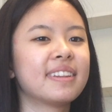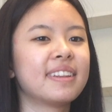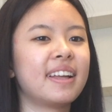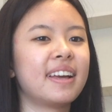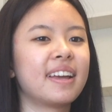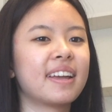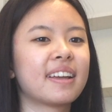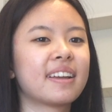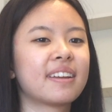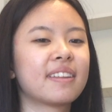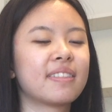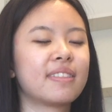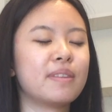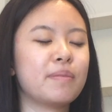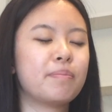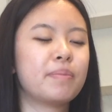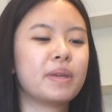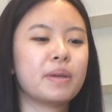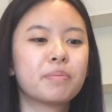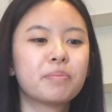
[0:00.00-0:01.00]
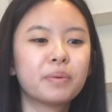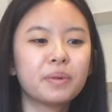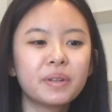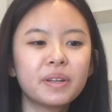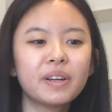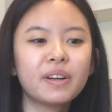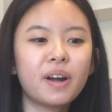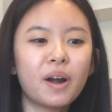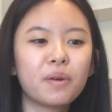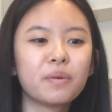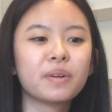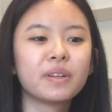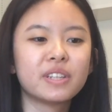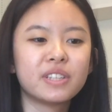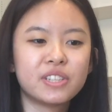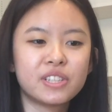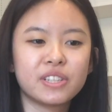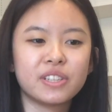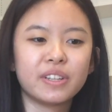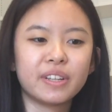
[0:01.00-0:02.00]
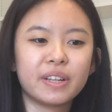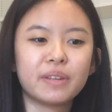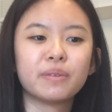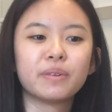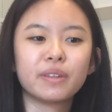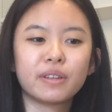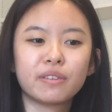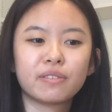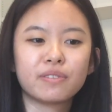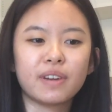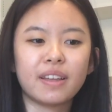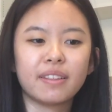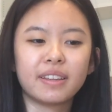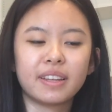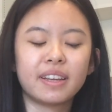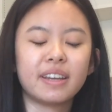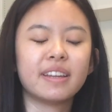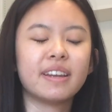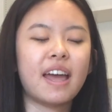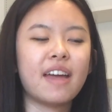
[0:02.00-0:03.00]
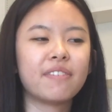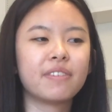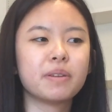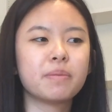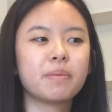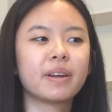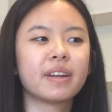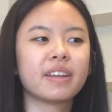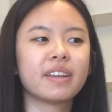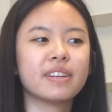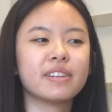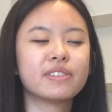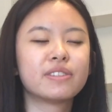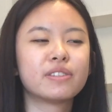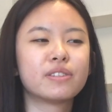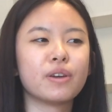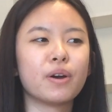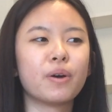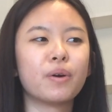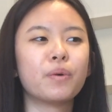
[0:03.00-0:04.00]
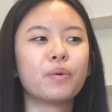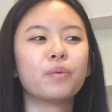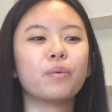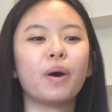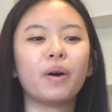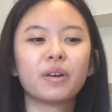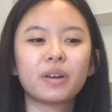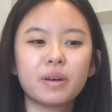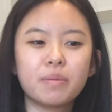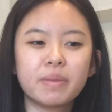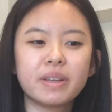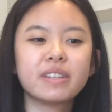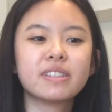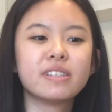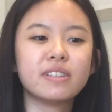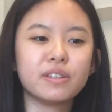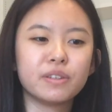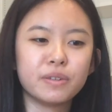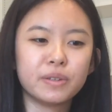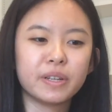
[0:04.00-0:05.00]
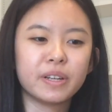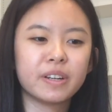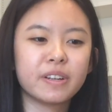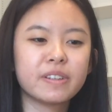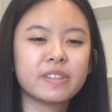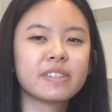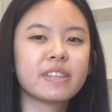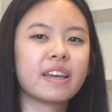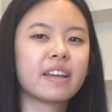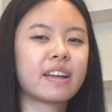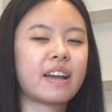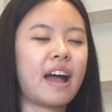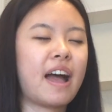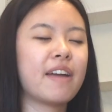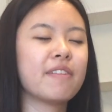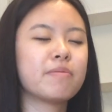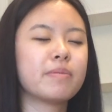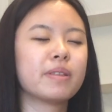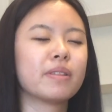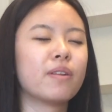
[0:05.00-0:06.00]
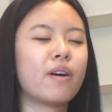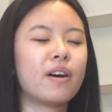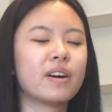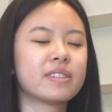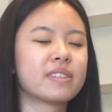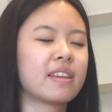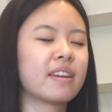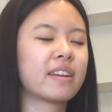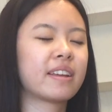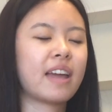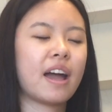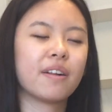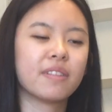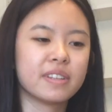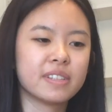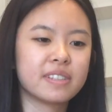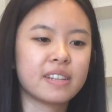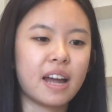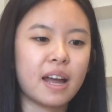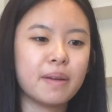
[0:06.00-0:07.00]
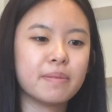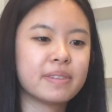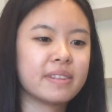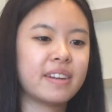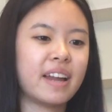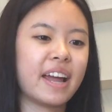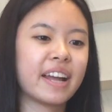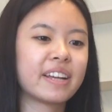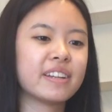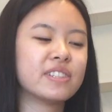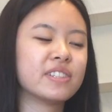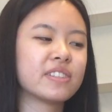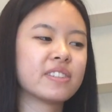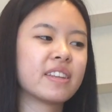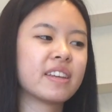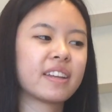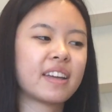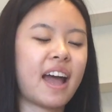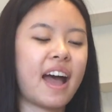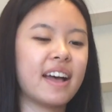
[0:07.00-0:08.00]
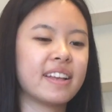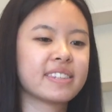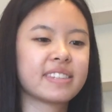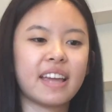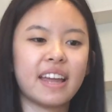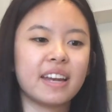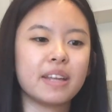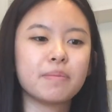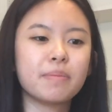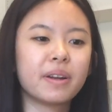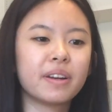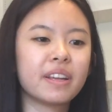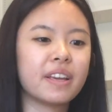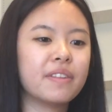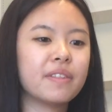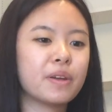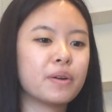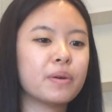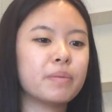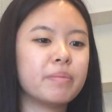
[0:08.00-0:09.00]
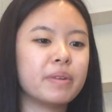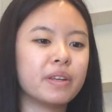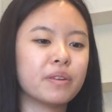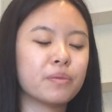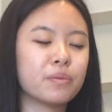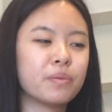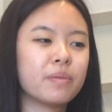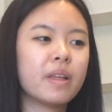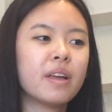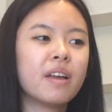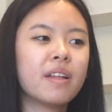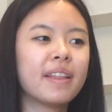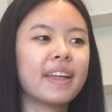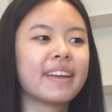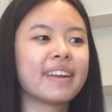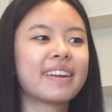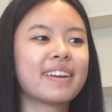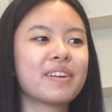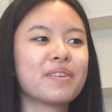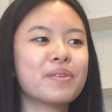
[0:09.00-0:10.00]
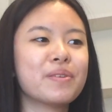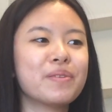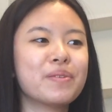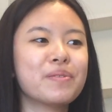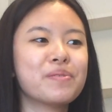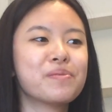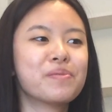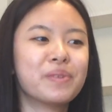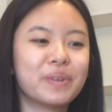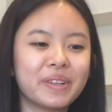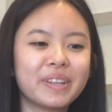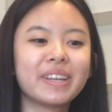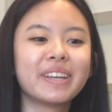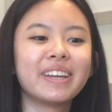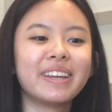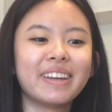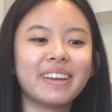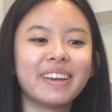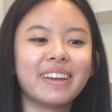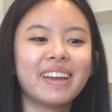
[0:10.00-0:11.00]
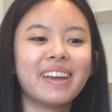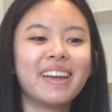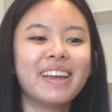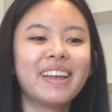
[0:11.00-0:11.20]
like the people here are really chill and really friendly, and everybody is so welcoming to New Year's. Like I've been lost like countless times, and I could just like ask anybody, and they would be like really